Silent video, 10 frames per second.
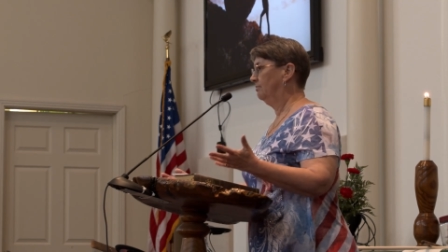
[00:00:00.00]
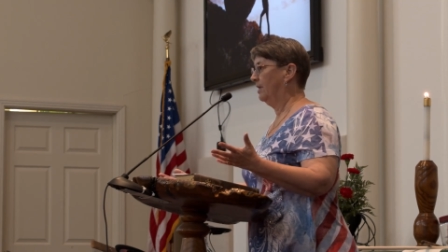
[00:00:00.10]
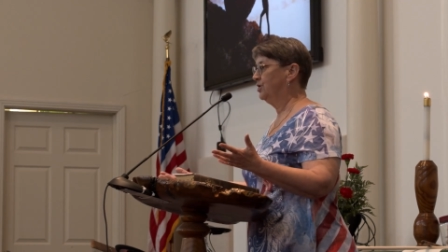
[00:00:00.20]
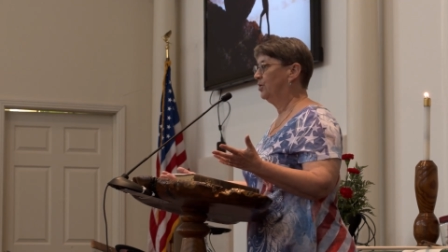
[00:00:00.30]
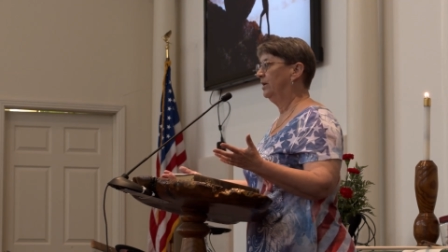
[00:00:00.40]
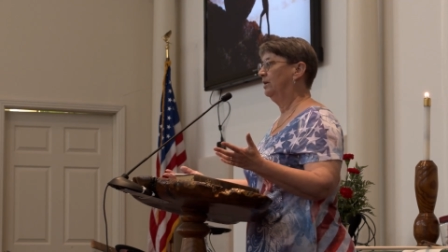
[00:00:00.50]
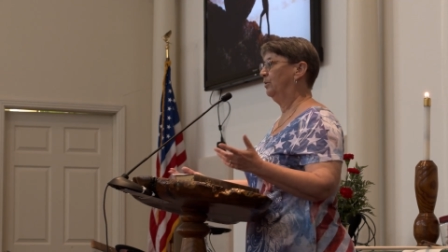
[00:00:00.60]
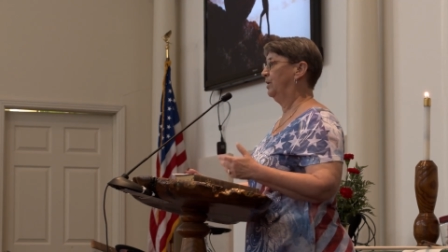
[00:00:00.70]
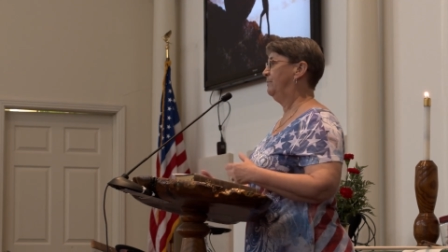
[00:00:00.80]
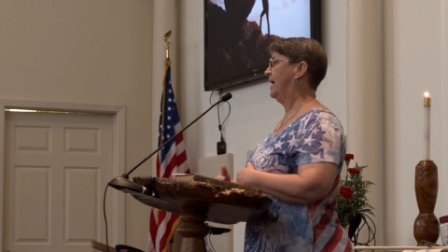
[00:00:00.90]
My
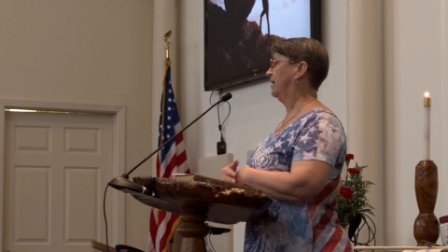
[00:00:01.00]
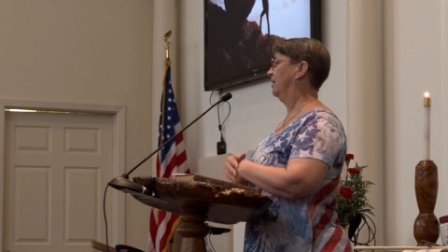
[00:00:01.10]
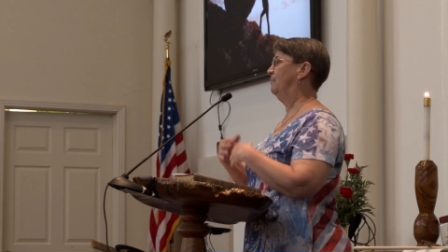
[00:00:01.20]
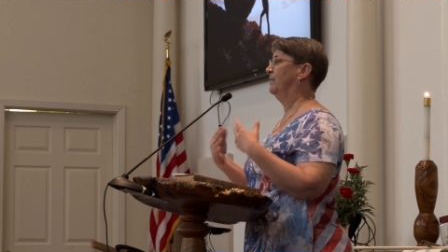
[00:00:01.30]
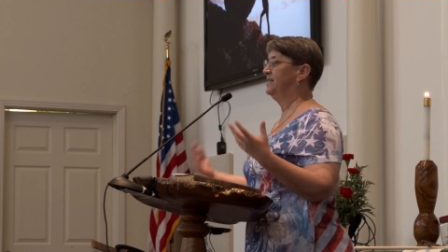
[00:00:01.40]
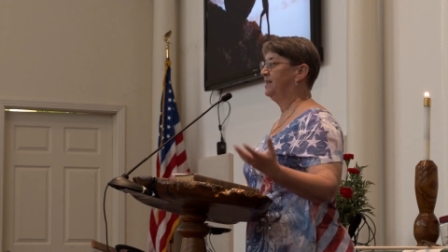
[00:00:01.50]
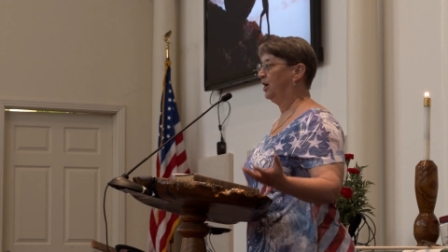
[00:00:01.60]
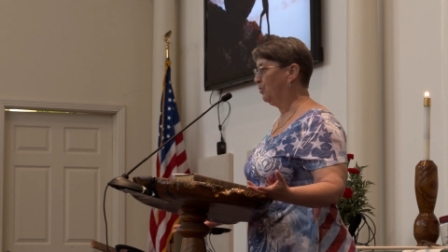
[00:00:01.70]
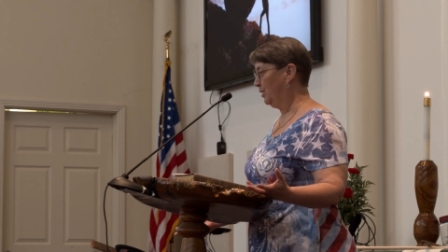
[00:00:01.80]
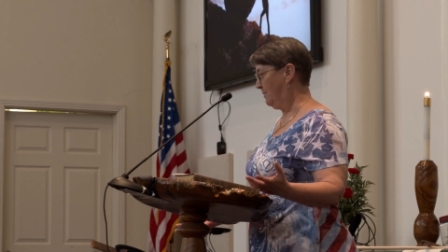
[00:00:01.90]
toilet would back up, my
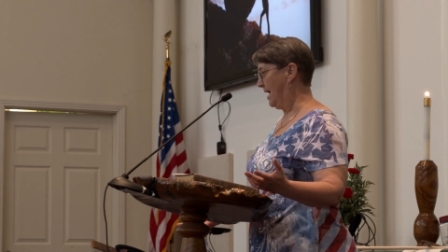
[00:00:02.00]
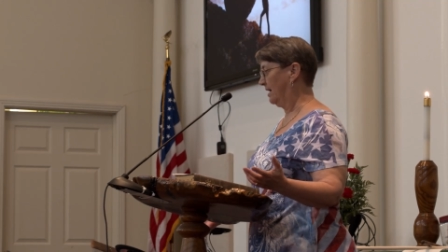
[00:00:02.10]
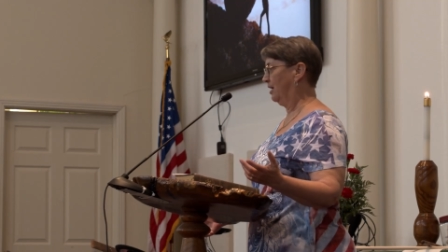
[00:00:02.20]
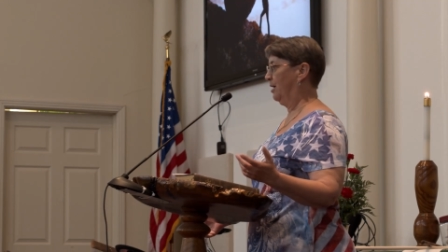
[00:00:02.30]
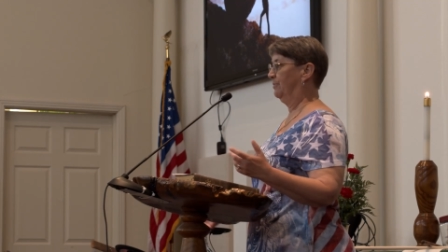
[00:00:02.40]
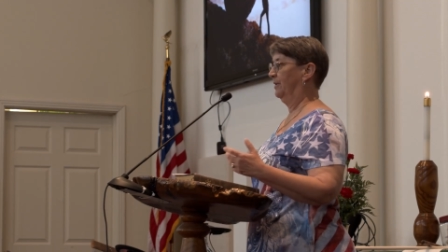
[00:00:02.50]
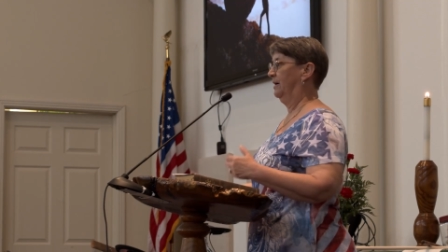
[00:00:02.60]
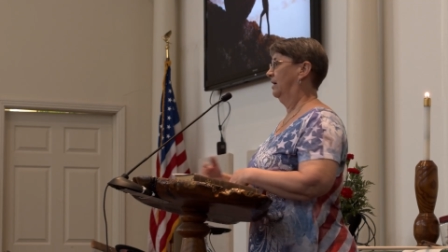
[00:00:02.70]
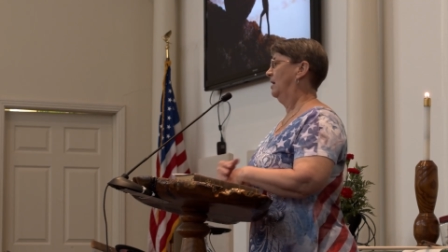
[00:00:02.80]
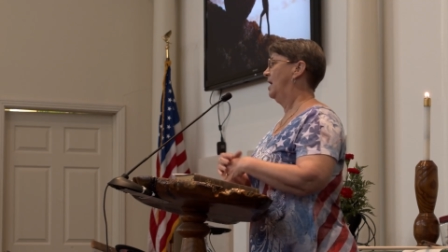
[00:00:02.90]
sink would back up.
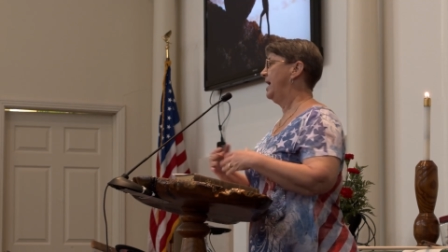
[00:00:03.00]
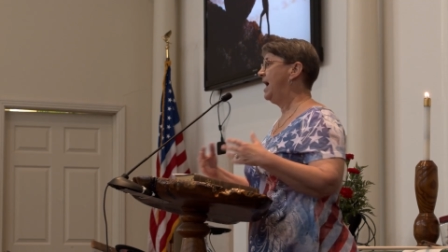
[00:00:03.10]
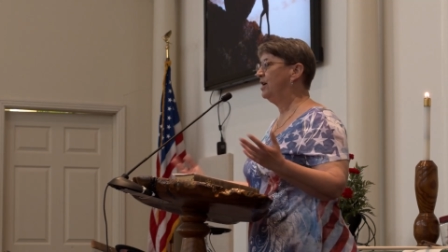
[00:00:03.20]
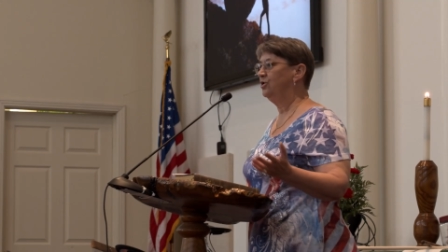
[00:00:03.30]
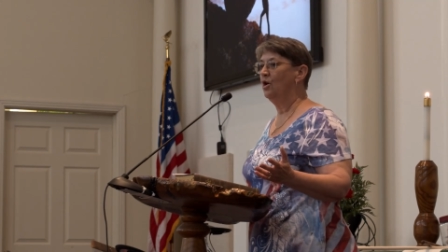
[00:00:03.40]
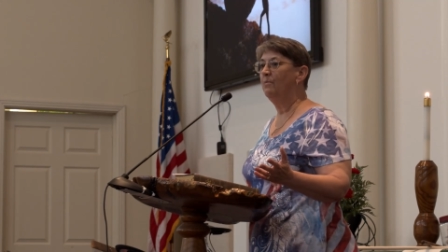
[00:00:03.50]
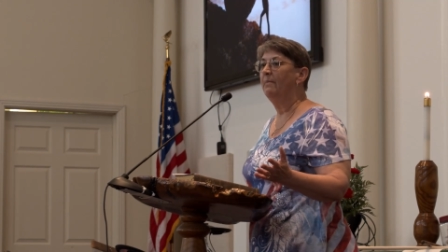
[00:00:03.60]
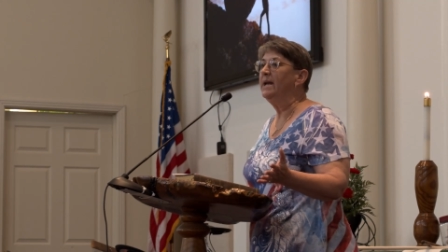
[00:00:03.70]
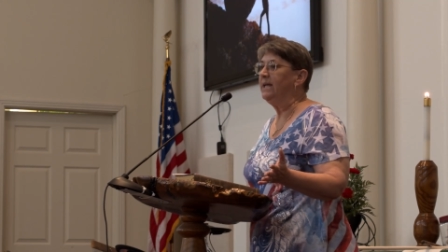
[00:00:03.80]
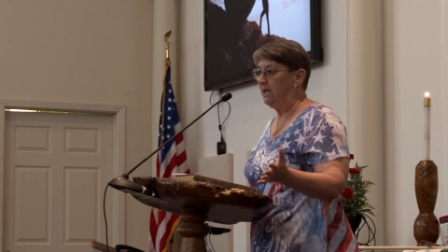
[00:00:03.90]
I had no
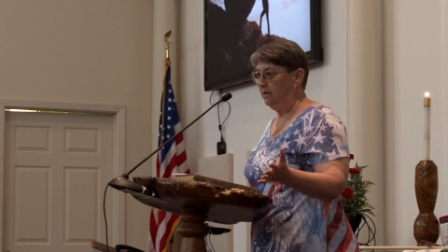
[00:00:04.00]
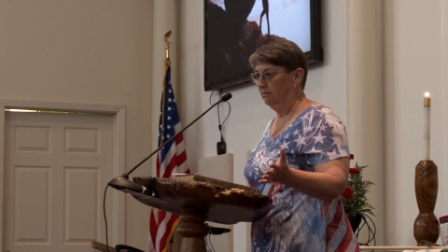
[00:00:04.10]
money.